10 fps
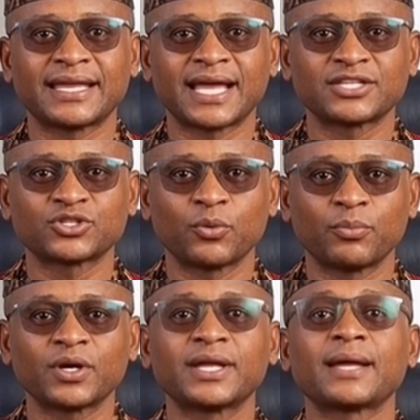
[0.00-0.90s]
does your
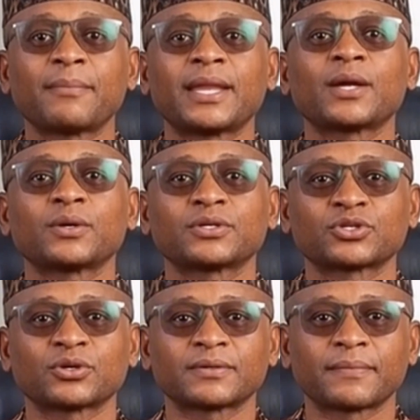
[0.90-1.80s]
product belong
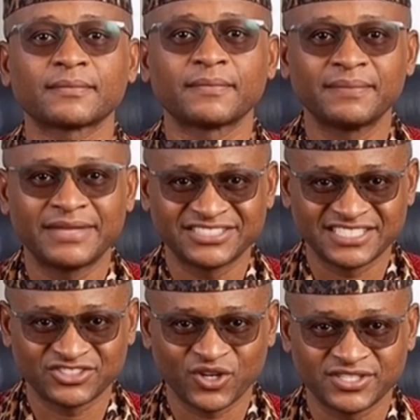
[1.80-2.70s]
to? This
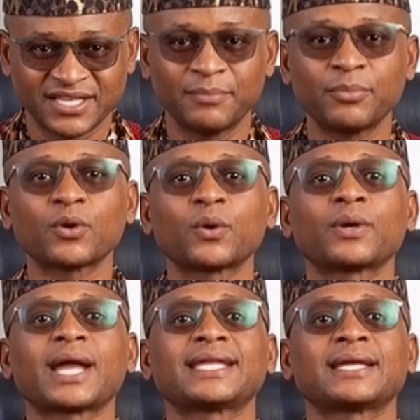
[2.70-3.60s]
is not a
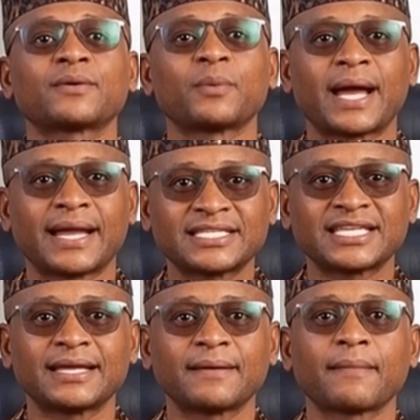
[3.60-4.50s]
bureaucratic
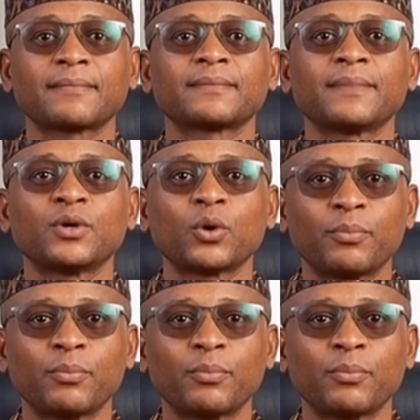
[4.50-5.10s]
formality. Your